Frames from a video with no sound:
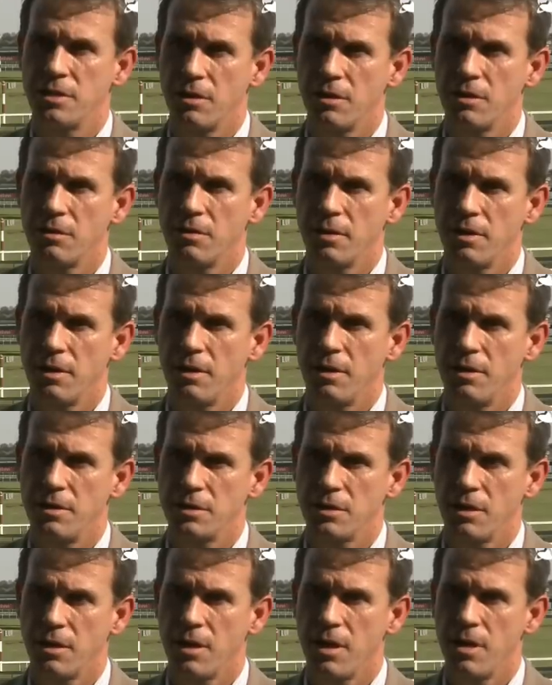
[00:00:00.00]
as our, uh,
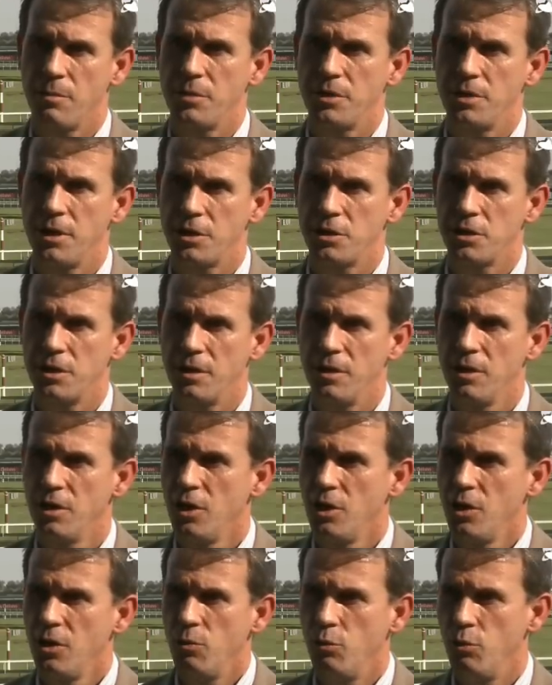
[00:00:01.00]
as our competition
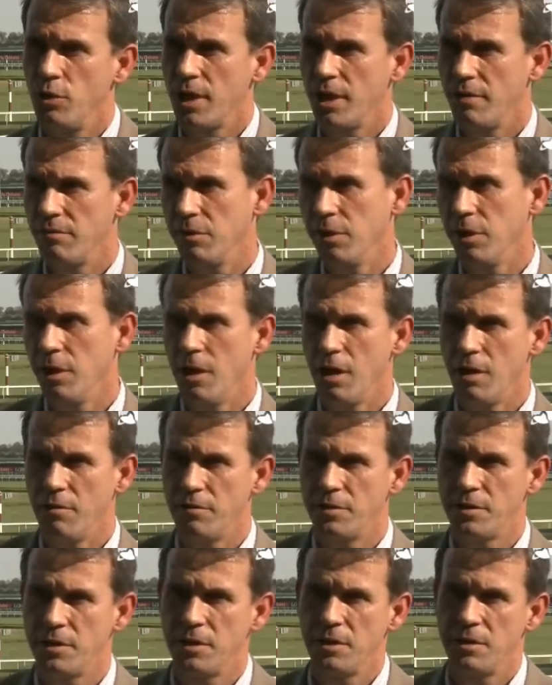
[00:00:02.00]
would have
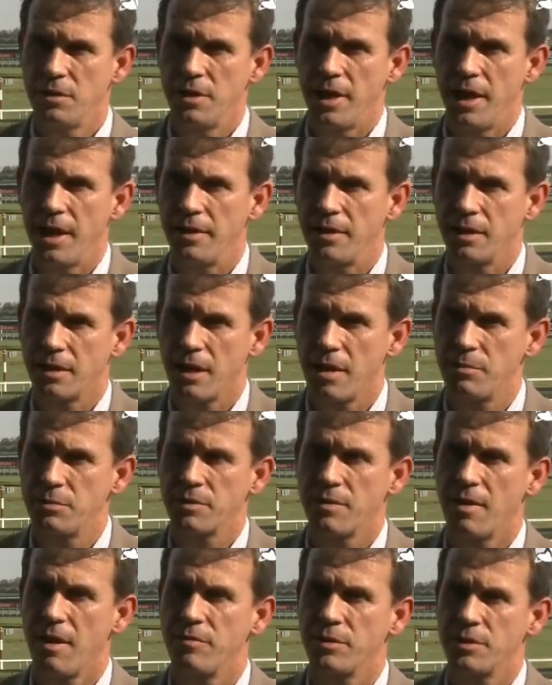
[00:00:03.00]
loved to have the
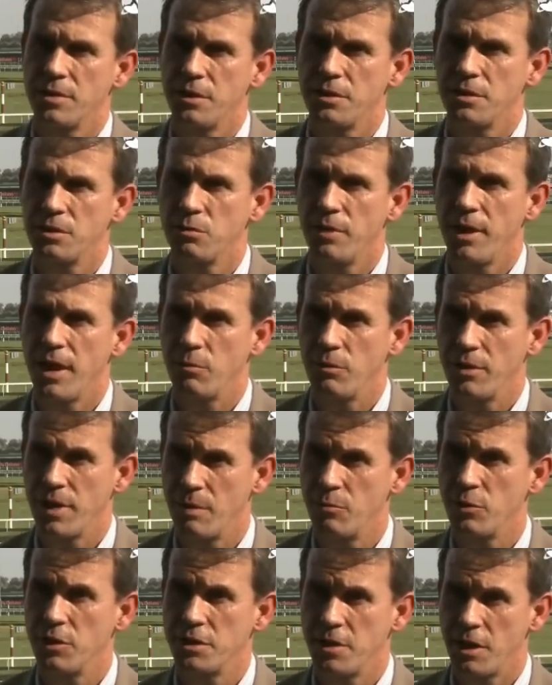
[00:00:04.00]
types of conversations we had with
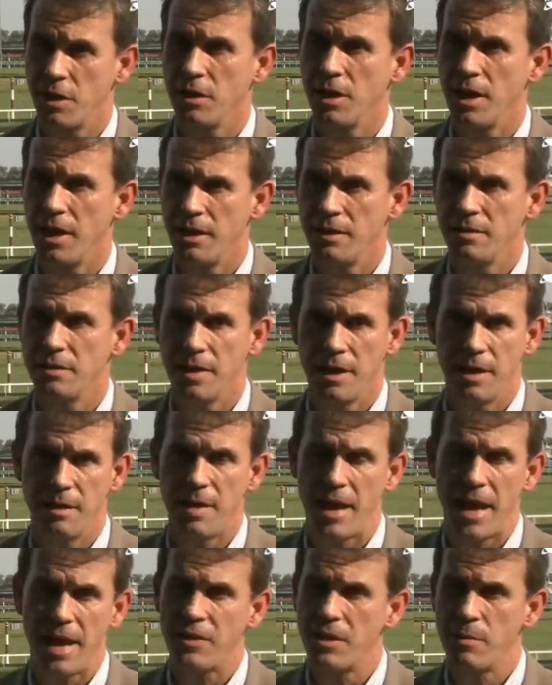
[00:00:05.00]
Emirates Airlines
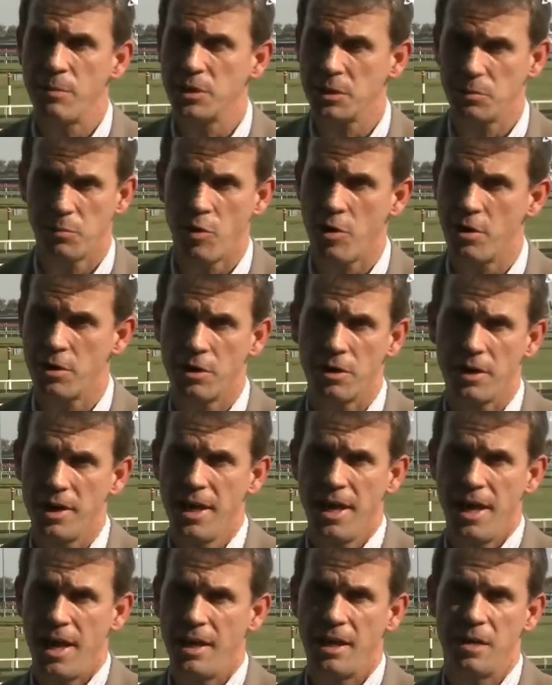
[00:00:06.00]
and had them as a partner
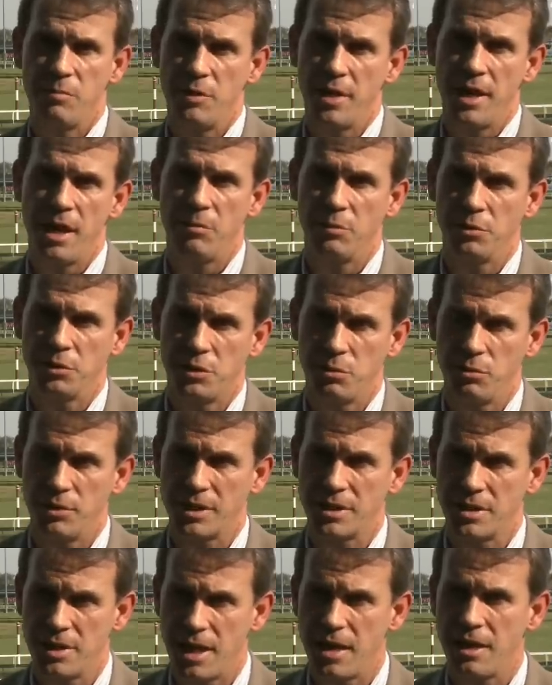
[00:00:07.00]
and had been able to
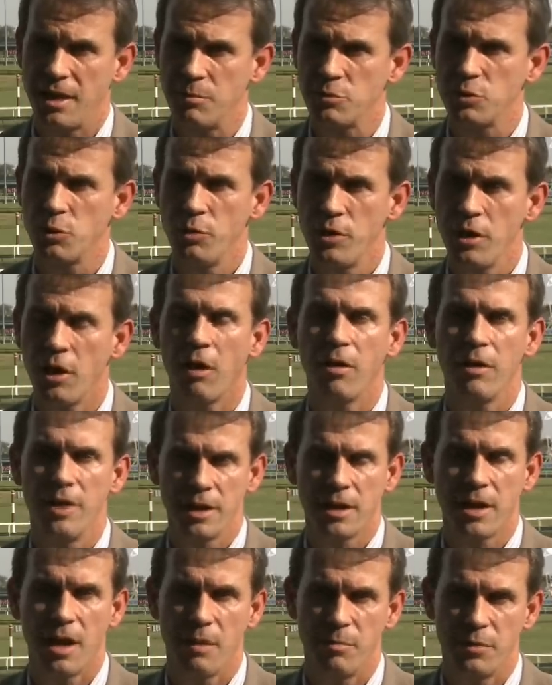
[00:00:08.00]
extend them. So we are
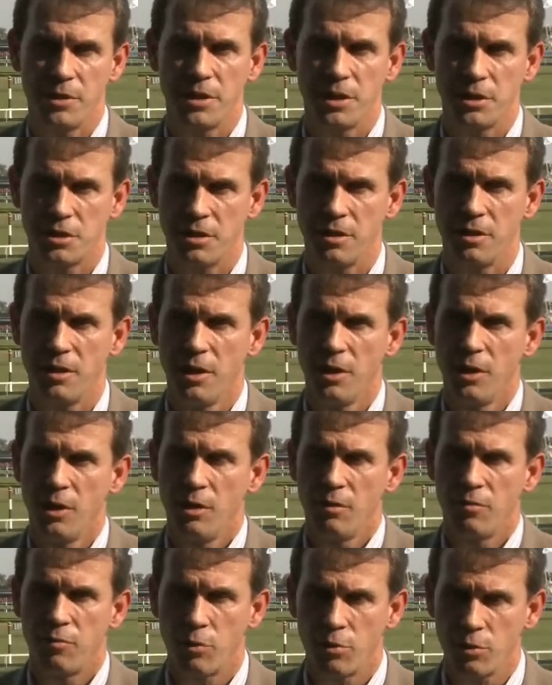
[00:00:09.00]
in competition
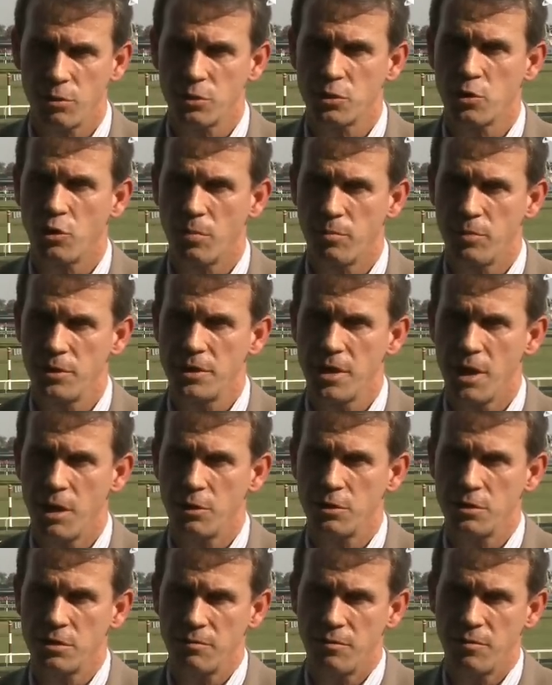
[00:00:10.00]
for those corporate
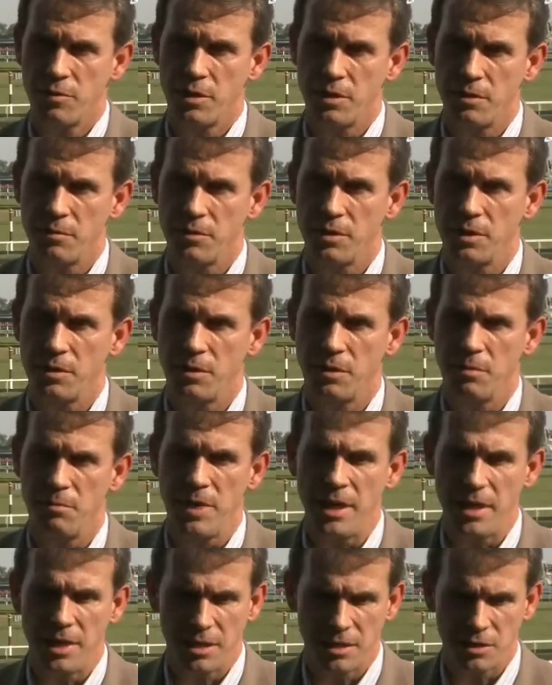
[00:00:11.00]
dollars and for the, the, the
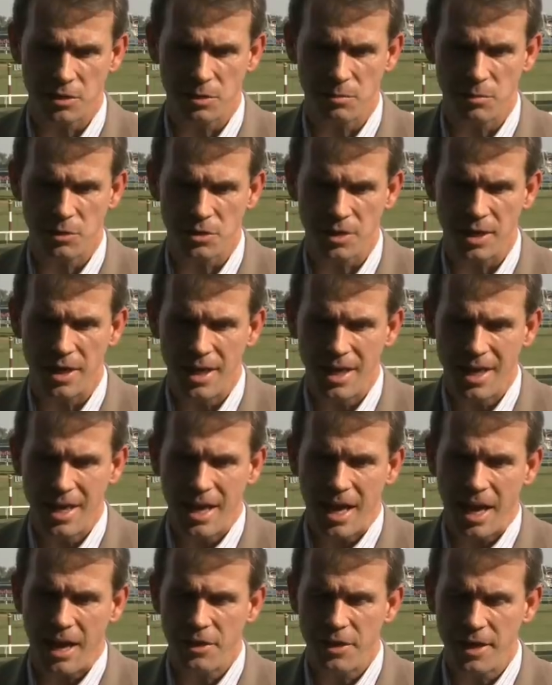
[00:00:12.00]
media distribution.
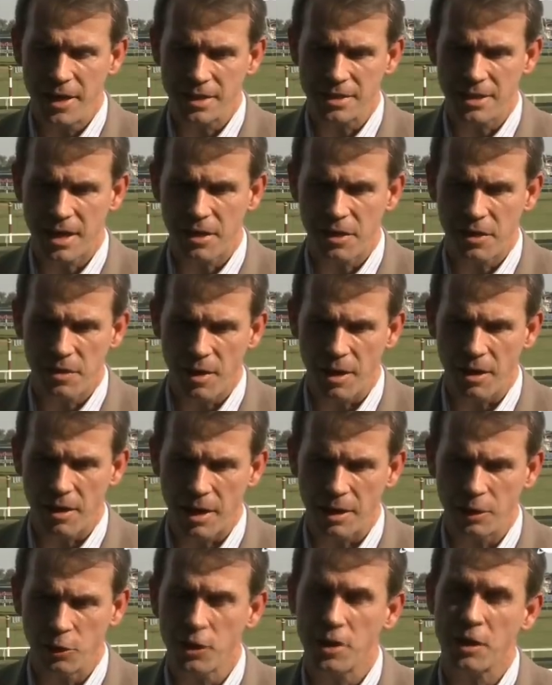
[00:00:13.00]
I think as I,
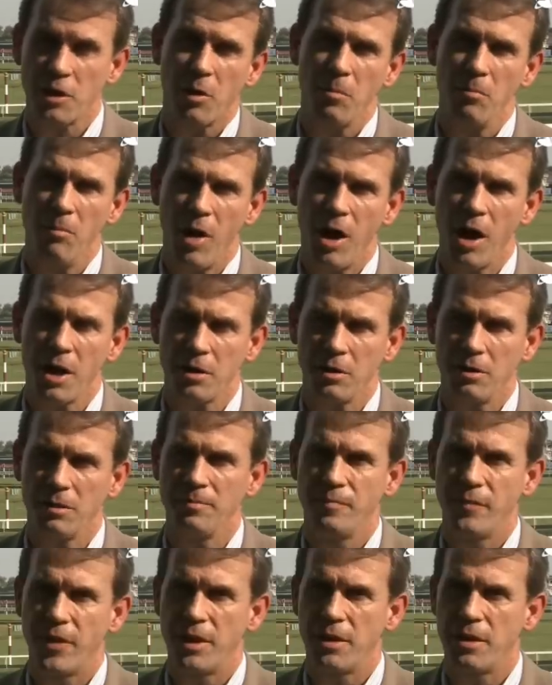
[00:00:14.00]
I look at our
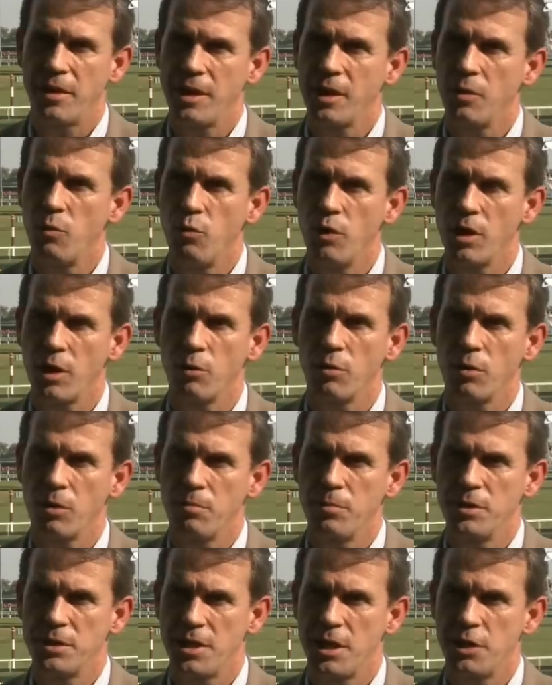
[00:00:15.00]
model and think where
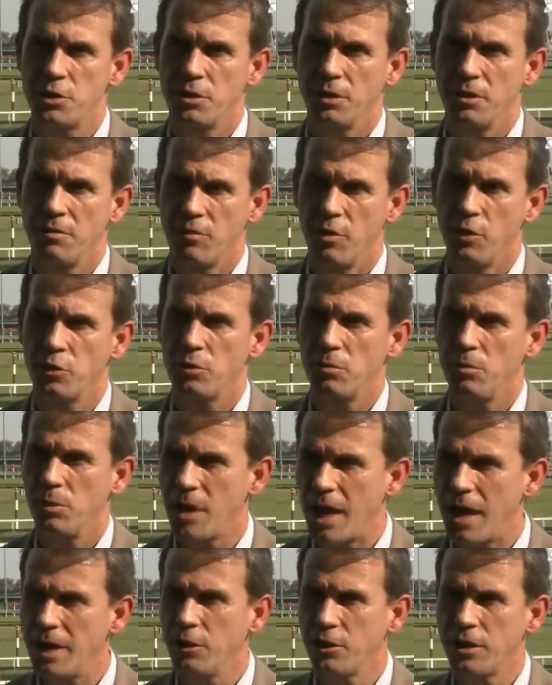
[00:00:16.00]
we're potentially
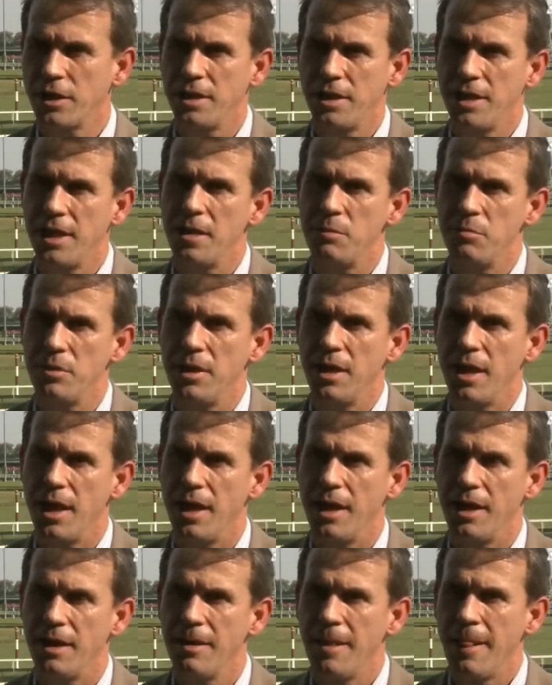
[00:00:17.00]
vulnerable, I look at the
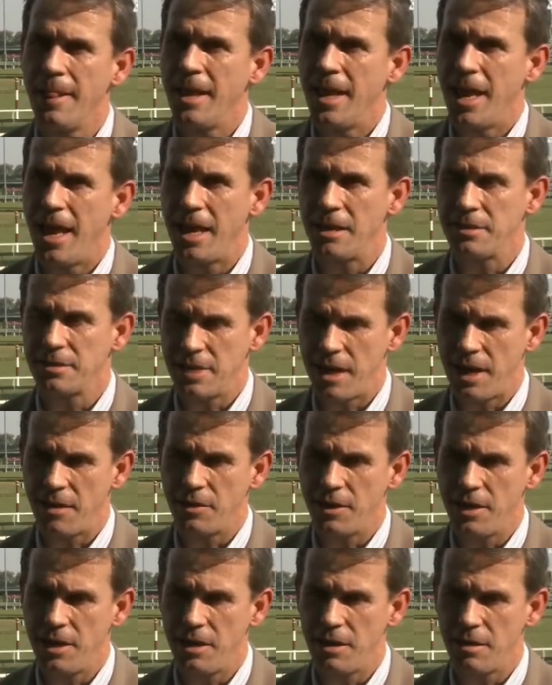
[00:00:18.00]
NBA and,
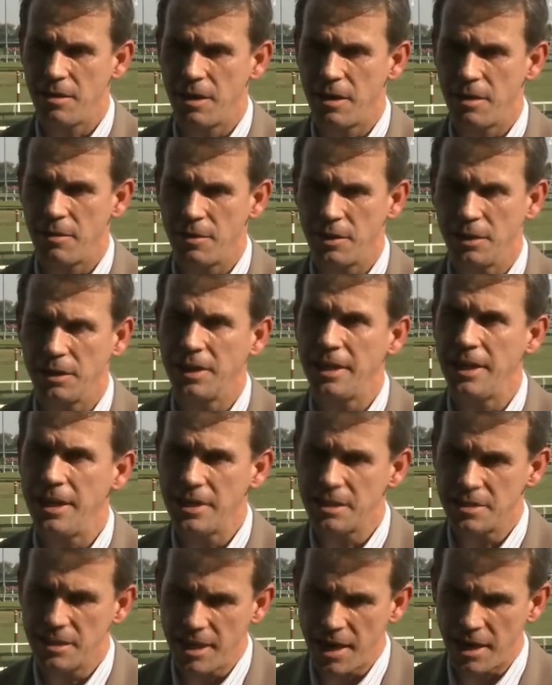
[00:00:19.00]
and the, uh, the
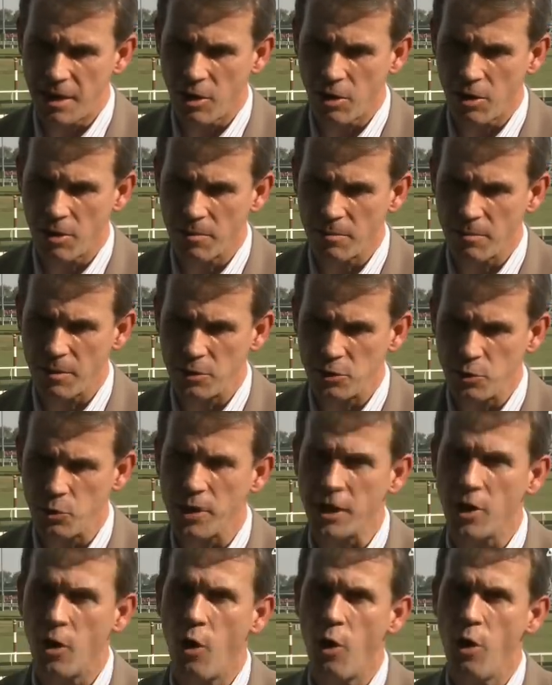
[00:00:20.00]
leagues that are
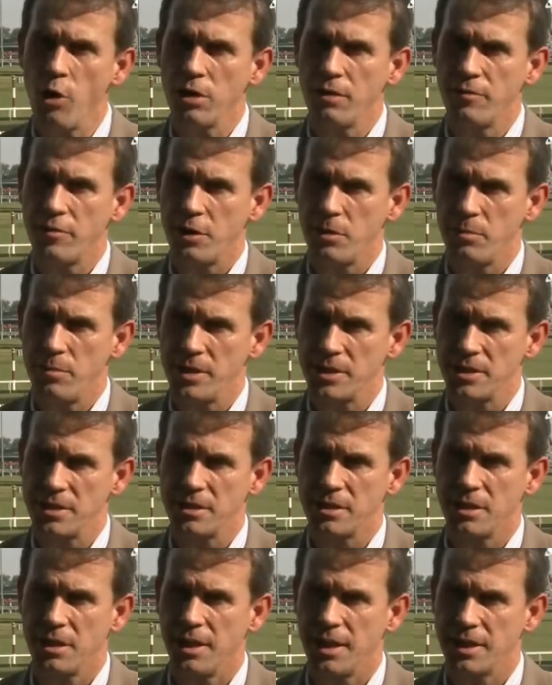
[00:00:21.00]
doing all of their
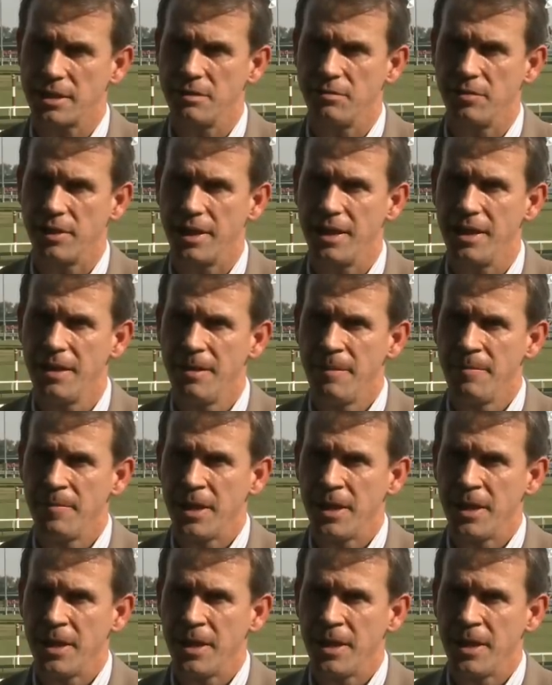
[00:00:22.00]
business collectively